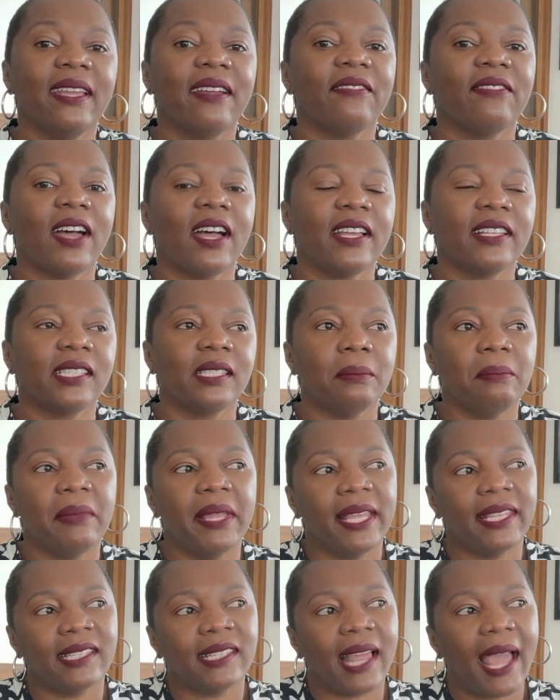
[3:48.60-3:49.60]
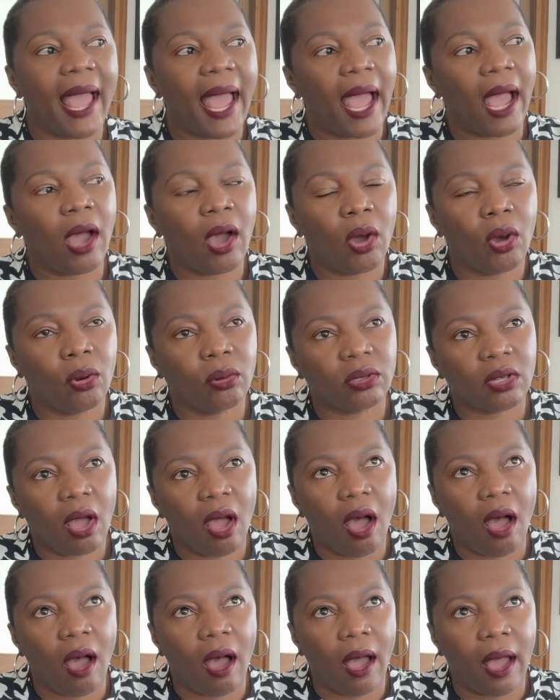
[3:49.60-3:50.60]
of us miss out
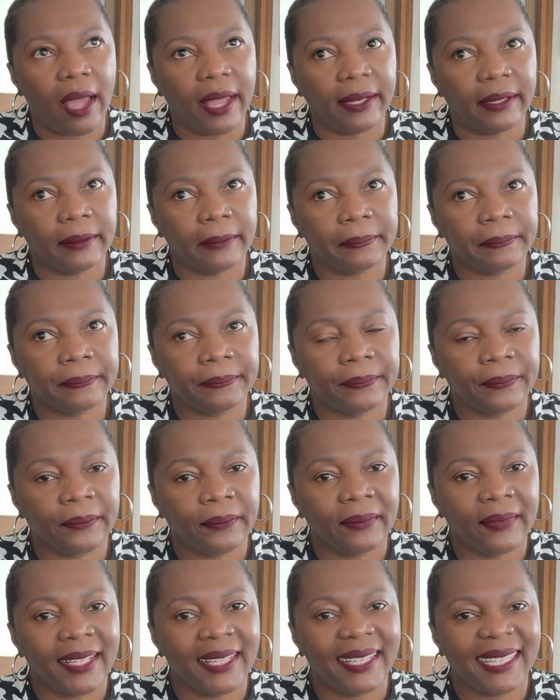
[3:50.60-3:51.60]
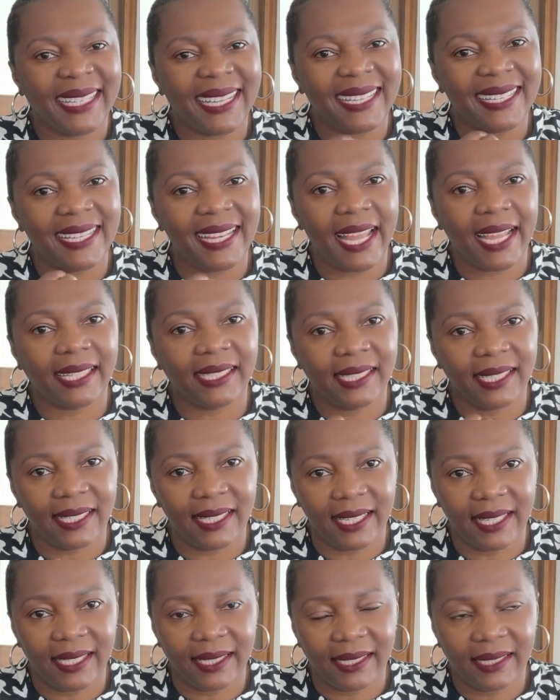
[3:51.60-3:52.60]
on
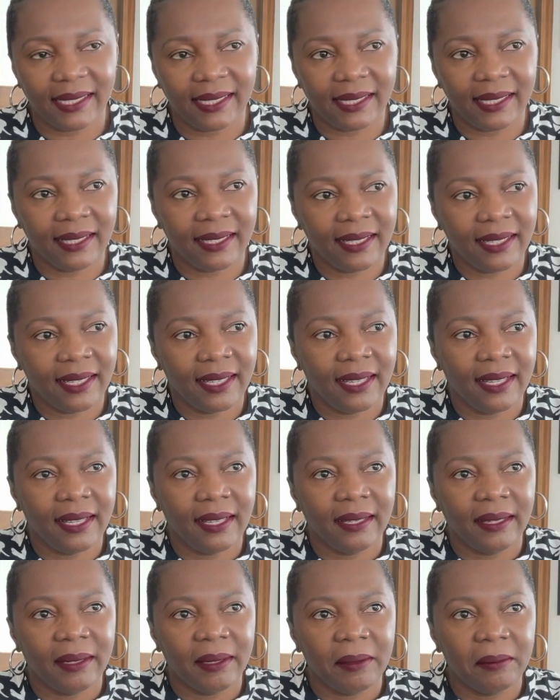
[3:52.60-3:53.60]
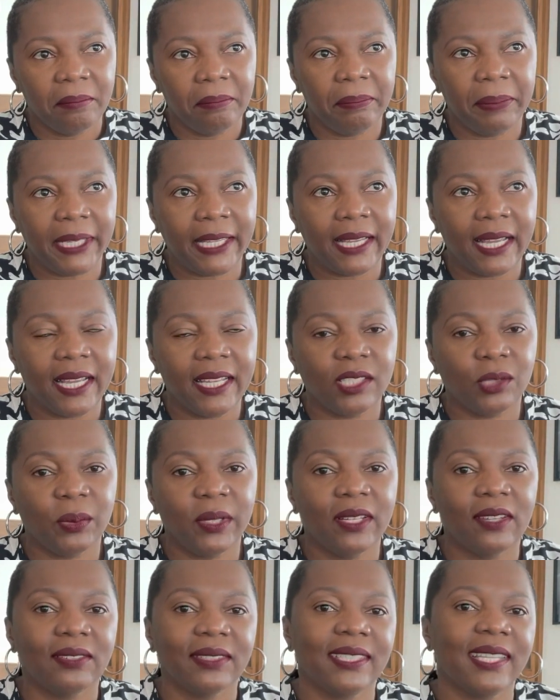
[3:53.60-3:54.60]
connectedness because we
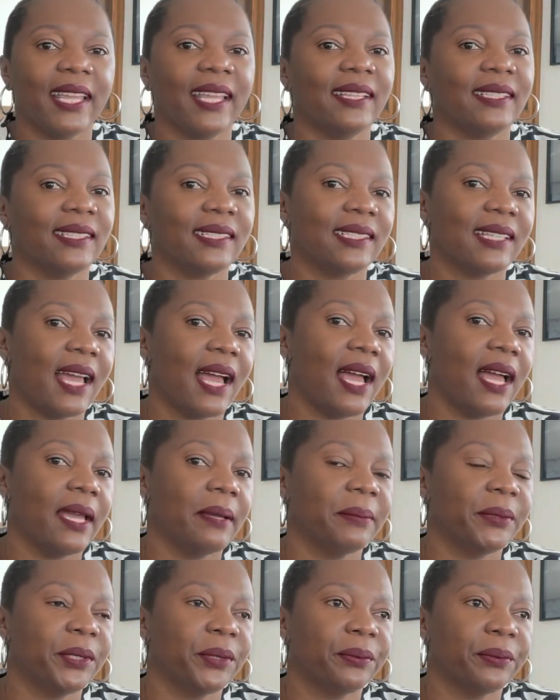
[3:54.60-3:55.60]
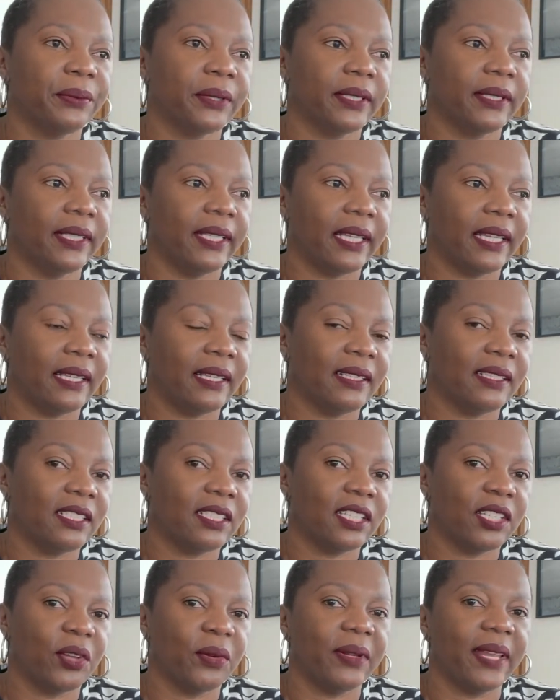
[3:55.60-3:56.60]
don't take the time to really
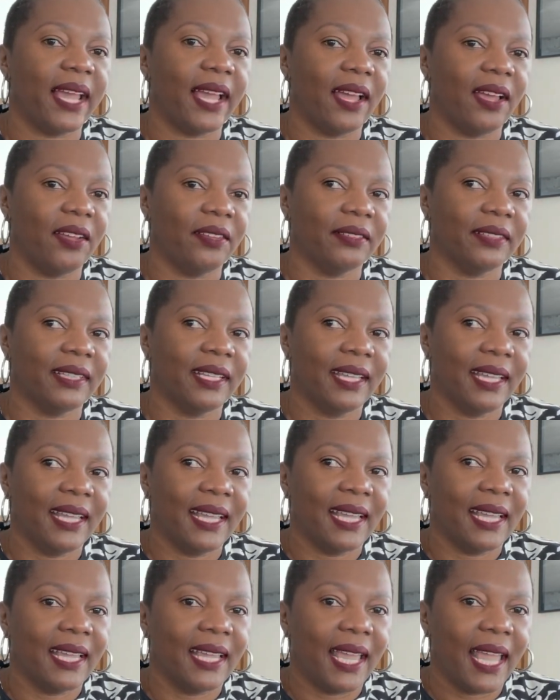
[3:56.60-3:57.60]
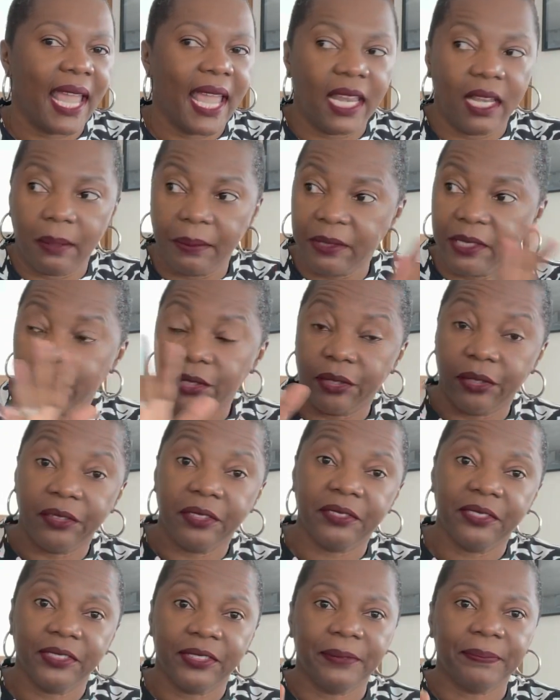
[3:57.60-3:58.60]
slow down and
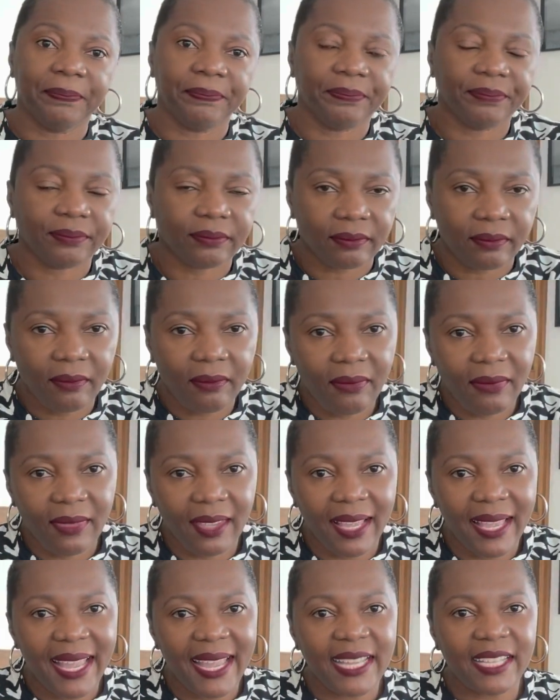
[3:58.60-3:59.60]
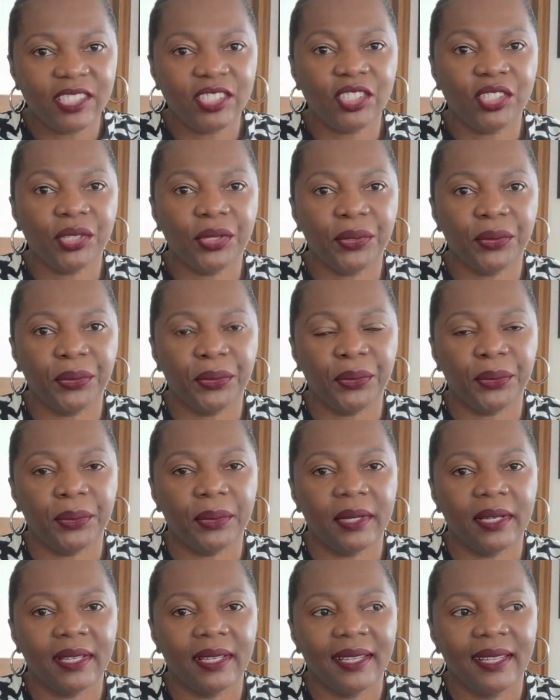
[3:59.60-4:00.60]
observe, and
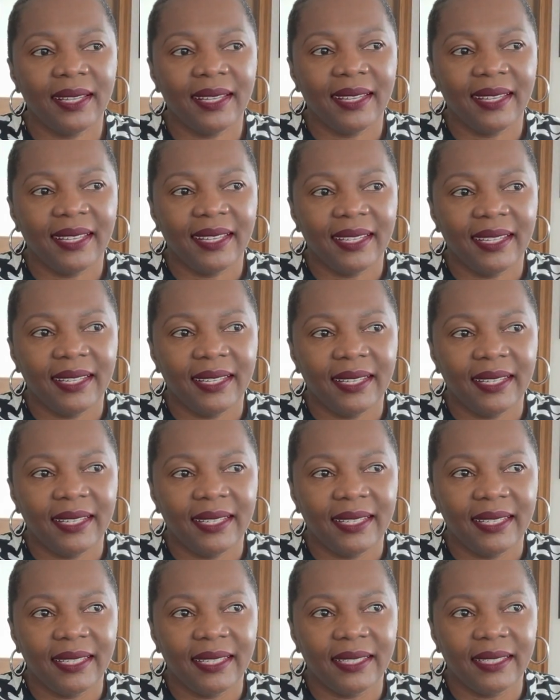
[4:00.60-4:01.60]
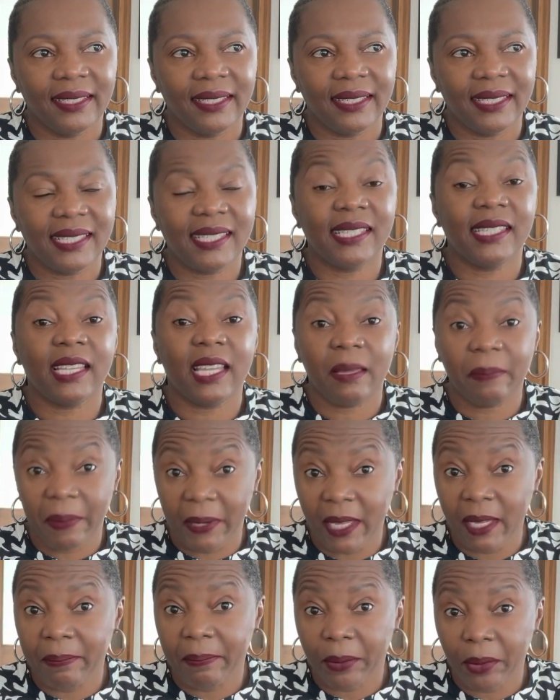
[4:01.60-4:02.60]
to see
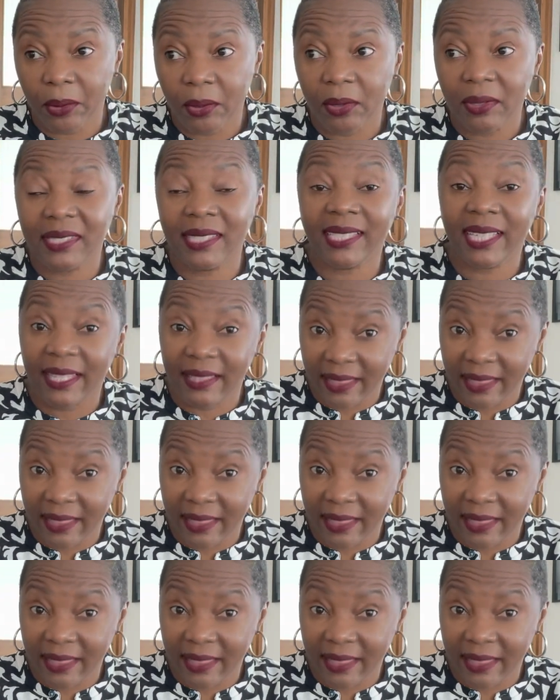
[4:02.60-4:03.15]
people, see